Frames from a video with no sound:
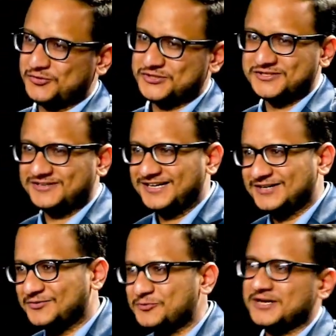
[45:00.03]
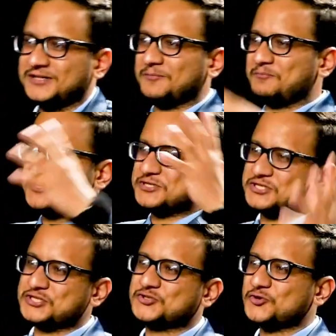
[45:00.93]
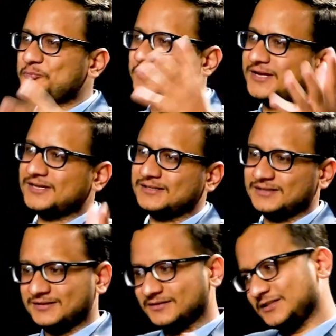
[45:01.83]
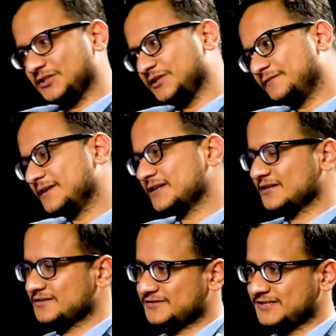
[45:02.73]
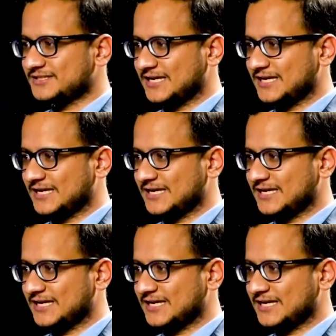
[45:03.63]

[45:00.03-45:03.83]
Musk, right? Where the business is so big in different countries,